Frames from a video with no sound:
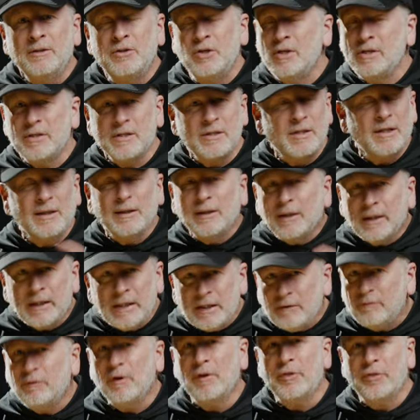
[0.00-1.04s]
Jesus didn't
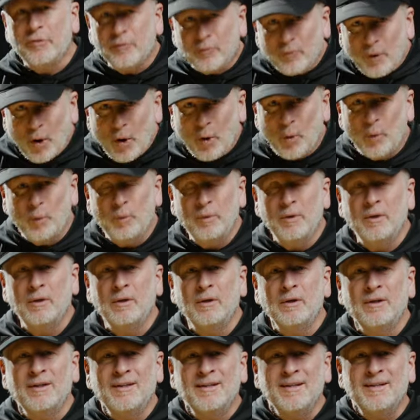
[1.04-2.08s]
leave the
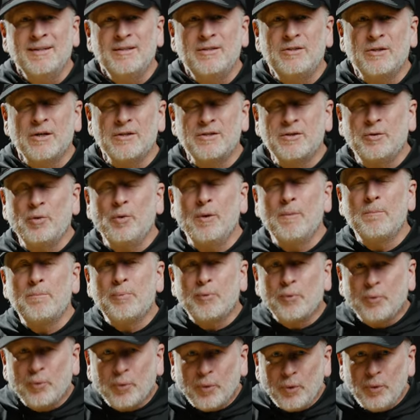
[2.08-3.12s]
throne just to
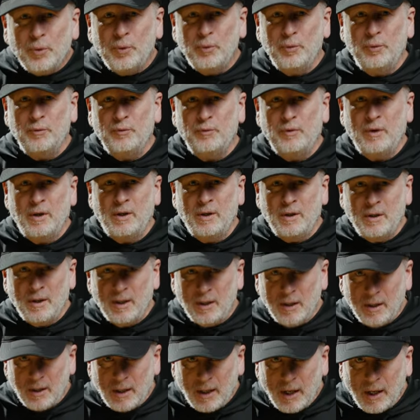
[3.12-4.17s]
improve
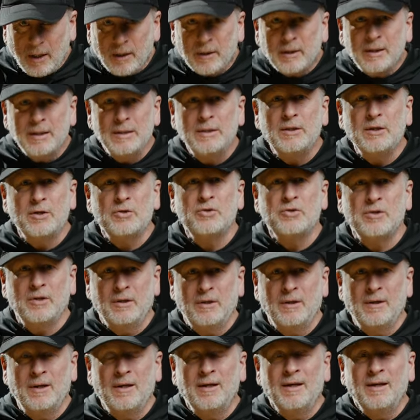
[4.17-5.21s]
our
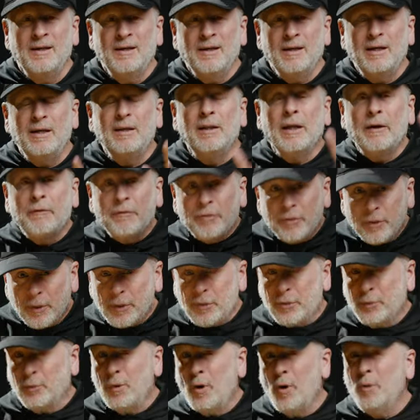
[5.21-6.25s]
condition. He left
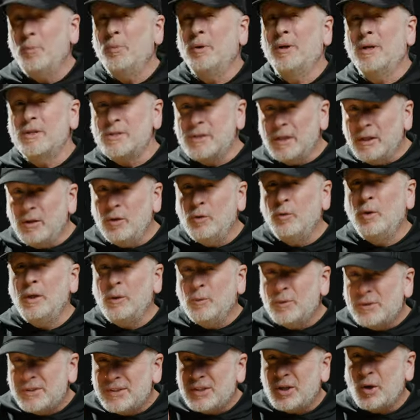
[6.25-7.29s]
the throne because he knew
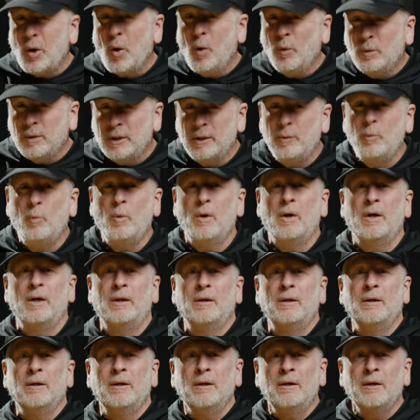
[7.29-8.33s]
he was the only
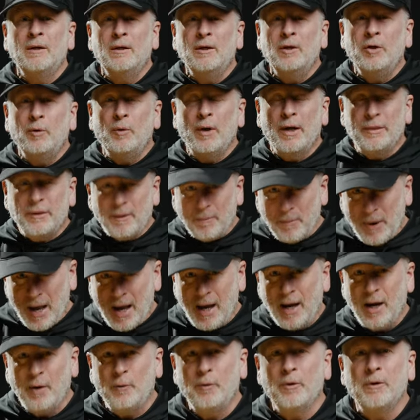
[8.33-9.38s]
one who had the
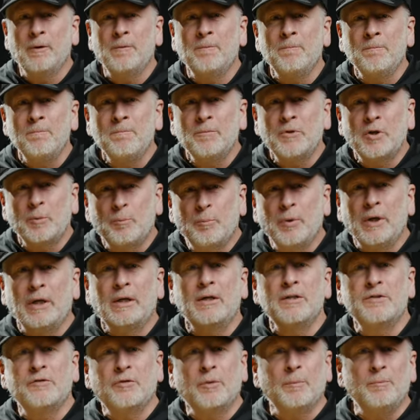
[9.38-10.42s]
power to
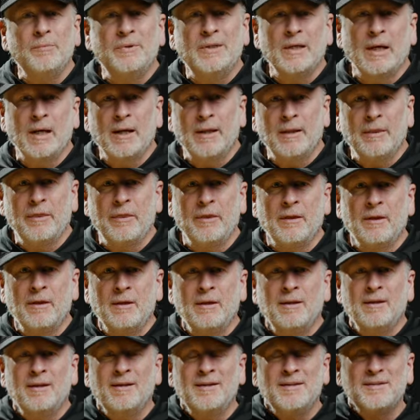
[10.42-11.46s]
bring us from death
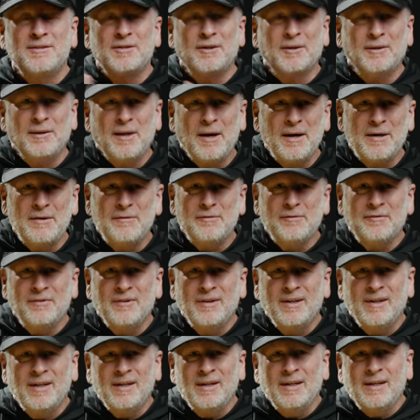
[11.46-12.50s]
to
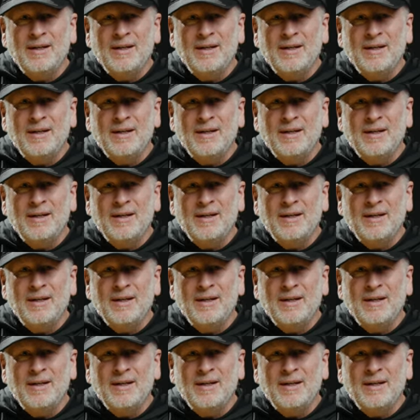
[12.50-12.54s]
life.